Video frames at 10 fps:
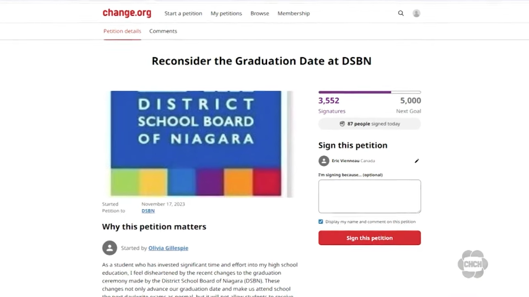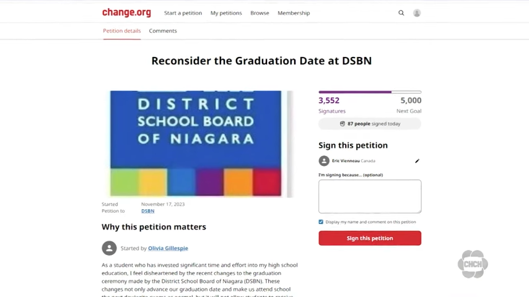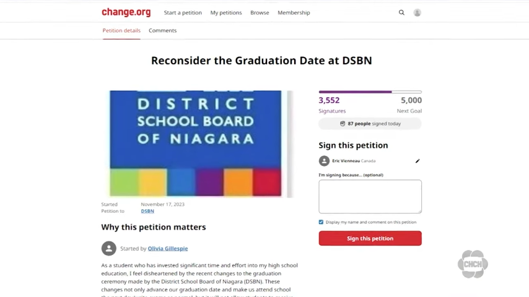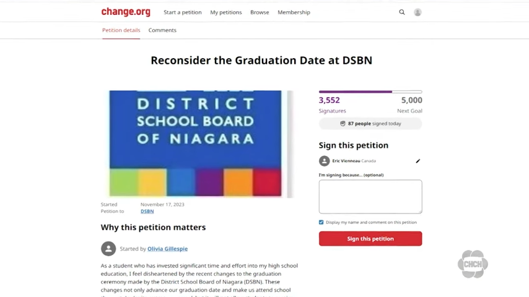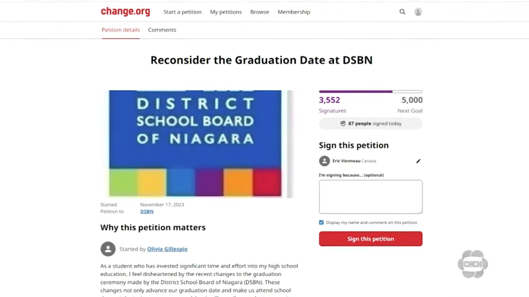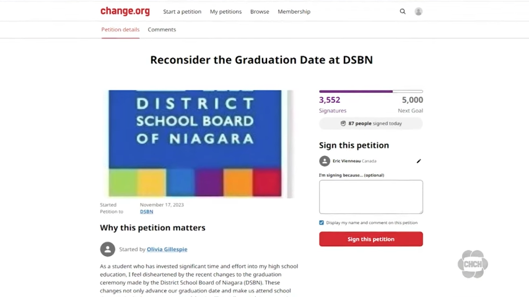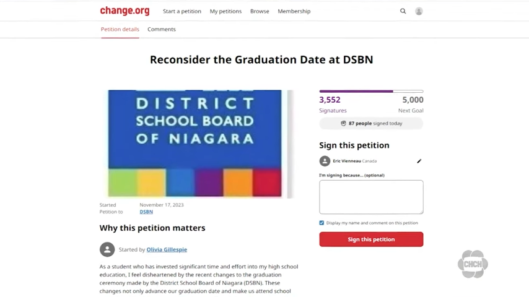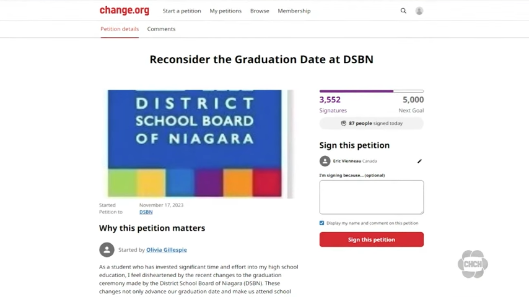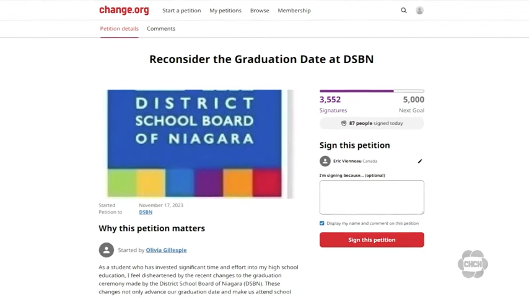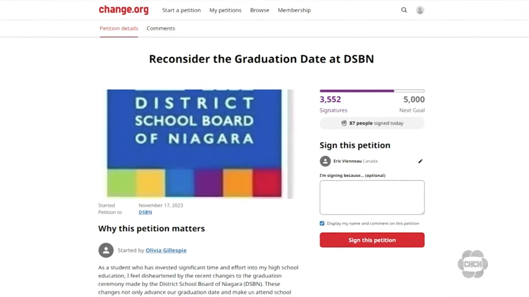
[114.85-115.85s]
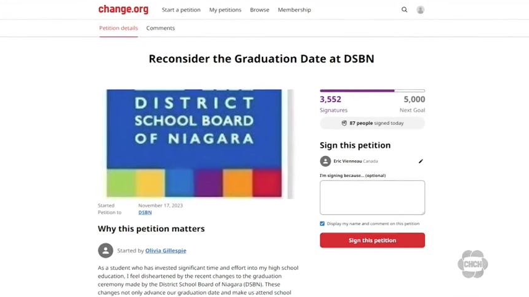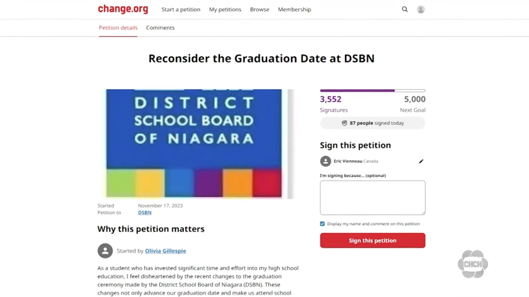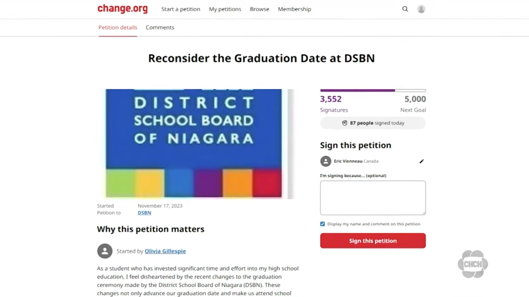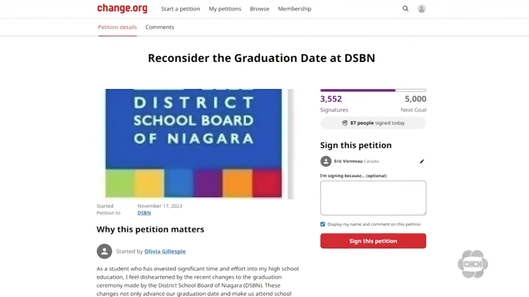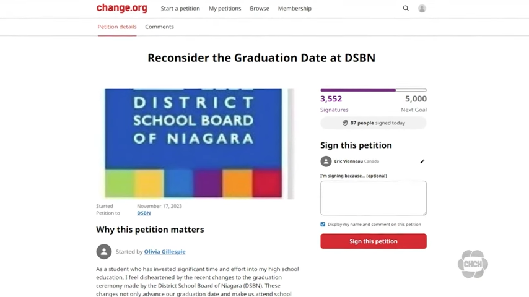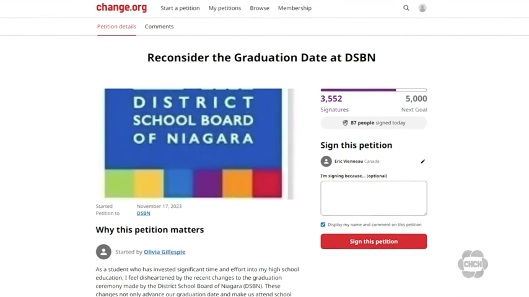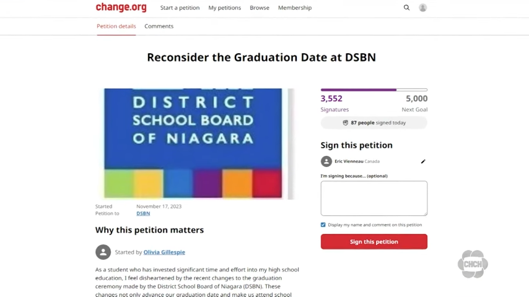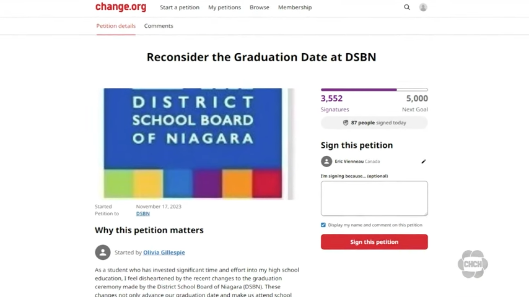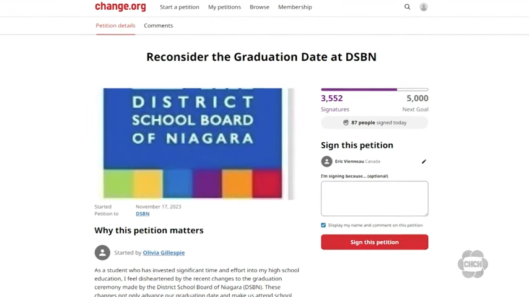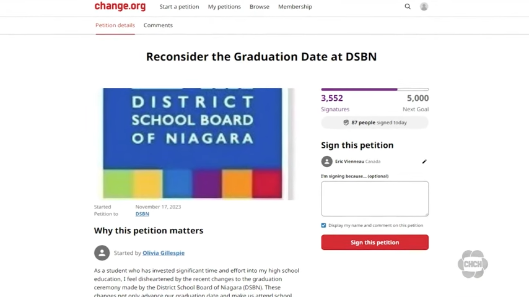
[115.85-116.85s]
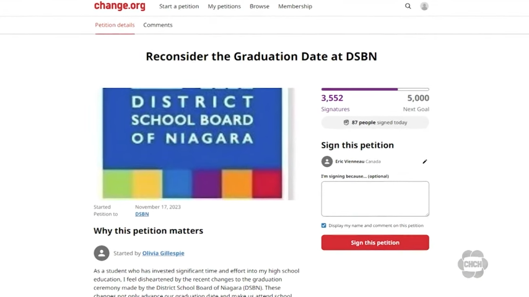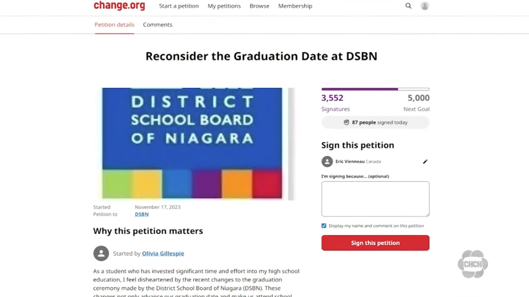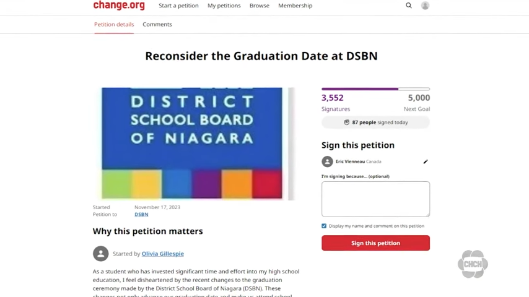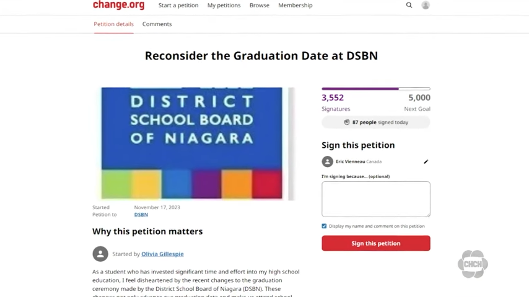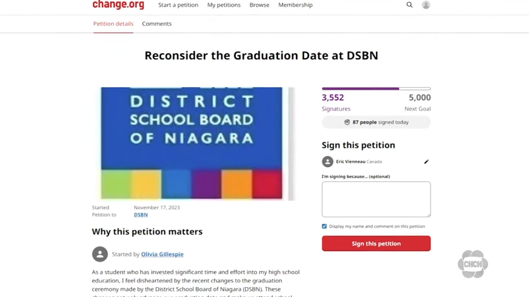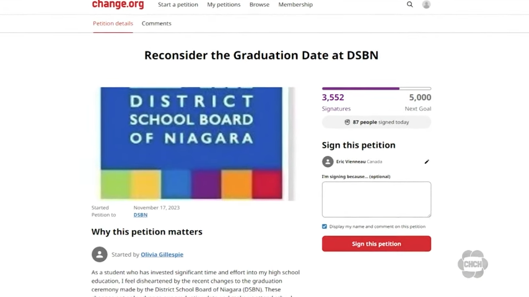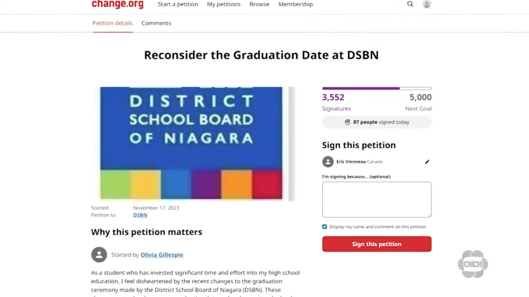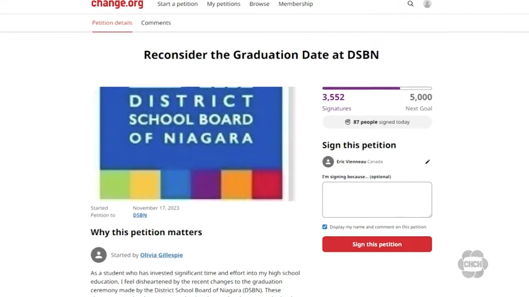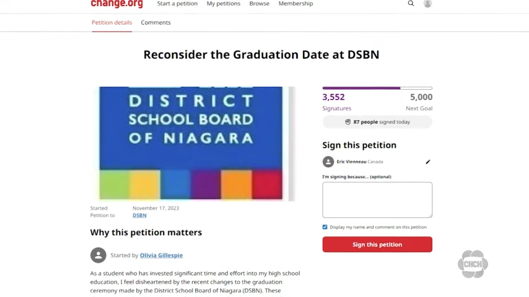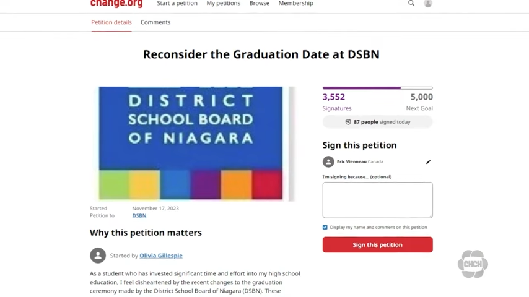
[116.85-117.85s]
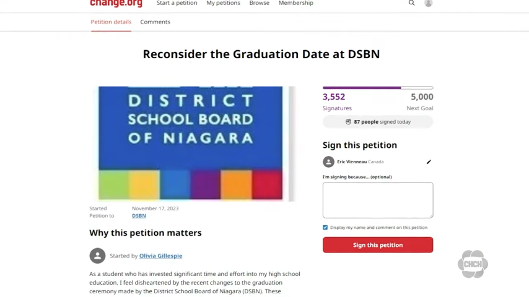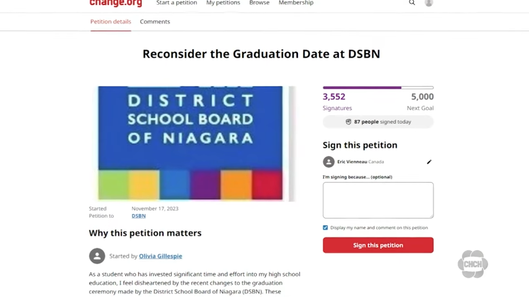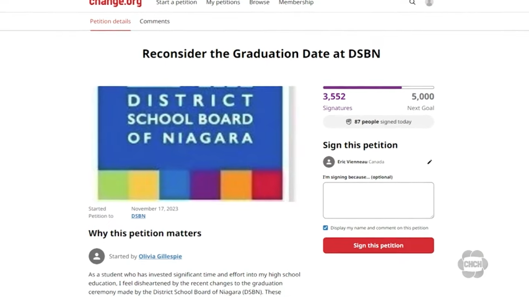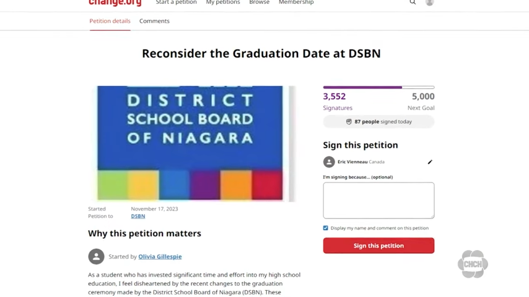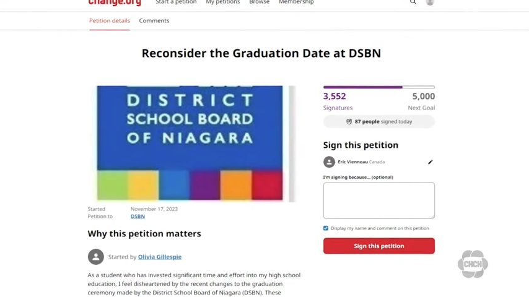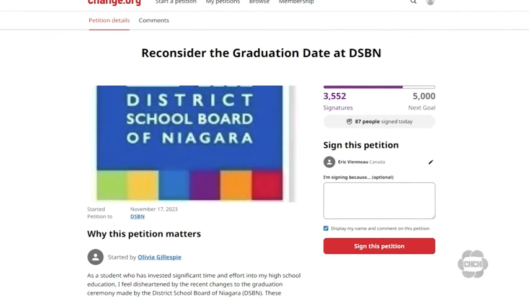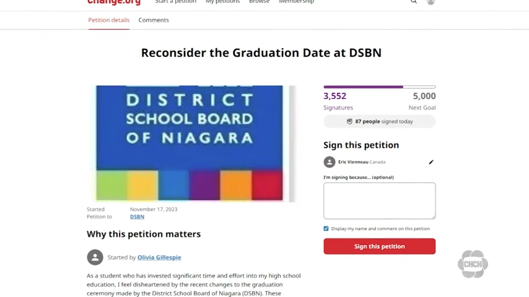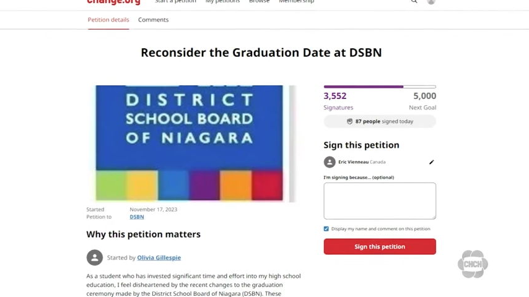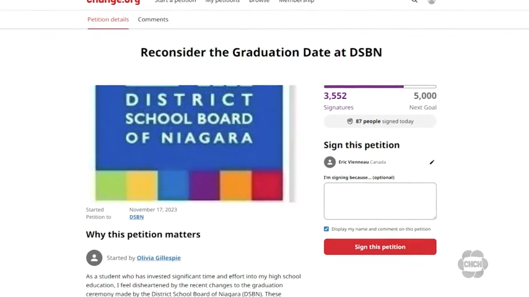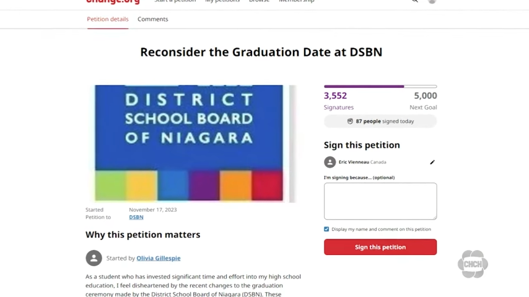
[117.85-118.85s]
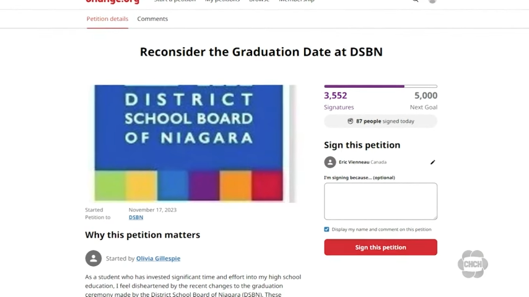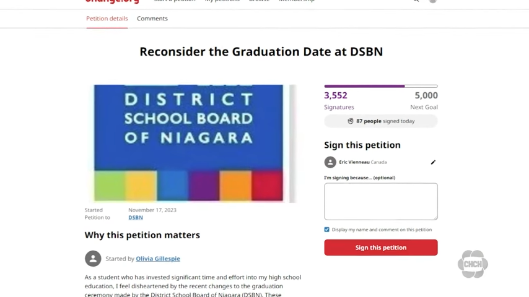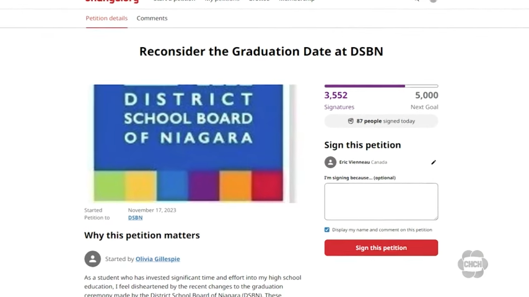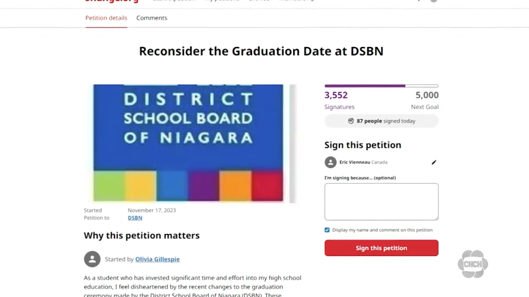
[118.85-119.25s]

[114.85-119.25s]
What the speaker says: (no speaker visible)